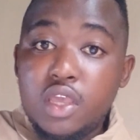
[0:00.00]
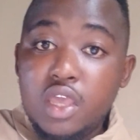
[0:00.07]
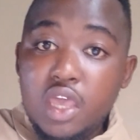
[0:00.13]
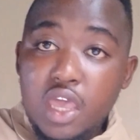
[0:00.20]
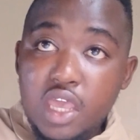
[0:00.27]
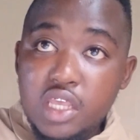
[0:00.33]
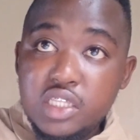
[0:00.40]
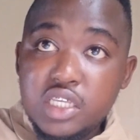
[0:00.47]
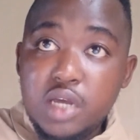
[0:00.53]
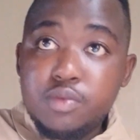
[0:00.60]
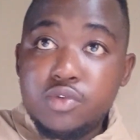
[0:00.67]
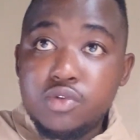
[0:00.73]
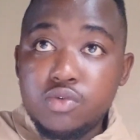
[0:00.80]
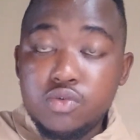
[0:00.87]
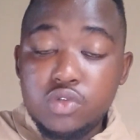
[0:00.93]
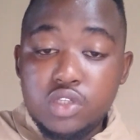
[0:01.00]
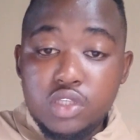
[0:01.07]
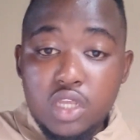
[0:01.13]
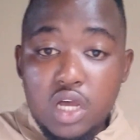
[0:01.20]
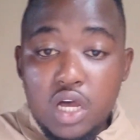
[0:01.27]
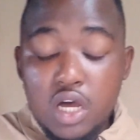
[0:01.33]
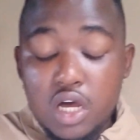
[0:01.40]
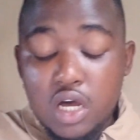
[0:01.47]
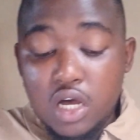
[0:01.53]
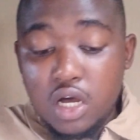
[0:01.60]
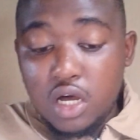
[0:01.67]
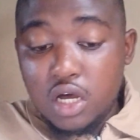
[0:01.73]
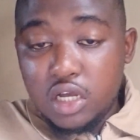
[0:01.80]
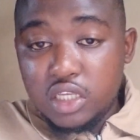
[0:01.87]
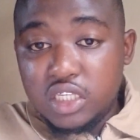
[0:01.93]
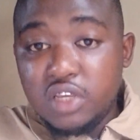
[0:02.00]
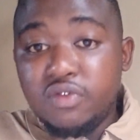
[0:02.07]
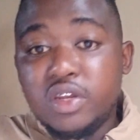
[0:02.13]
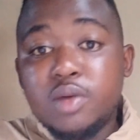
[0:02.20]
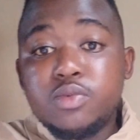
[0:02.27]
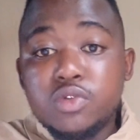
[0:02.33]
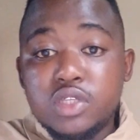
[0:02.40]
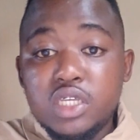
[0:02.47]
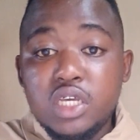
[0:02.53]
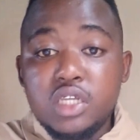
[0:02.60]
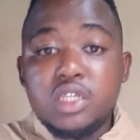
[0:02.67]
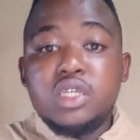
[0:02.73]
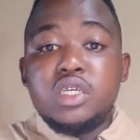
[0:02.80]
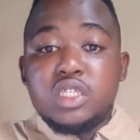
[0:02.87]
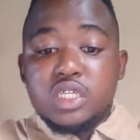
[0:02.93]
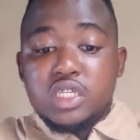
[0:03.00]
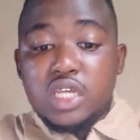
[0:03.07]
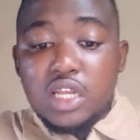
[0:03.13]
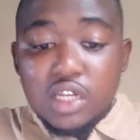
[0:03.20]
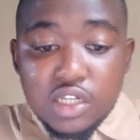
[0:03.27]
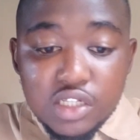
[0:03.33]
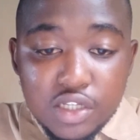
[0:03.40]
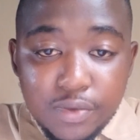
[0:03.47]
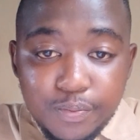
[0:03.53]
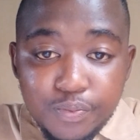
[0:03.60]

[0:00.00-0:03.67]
8 up to 7 up to 10, it's a challenge.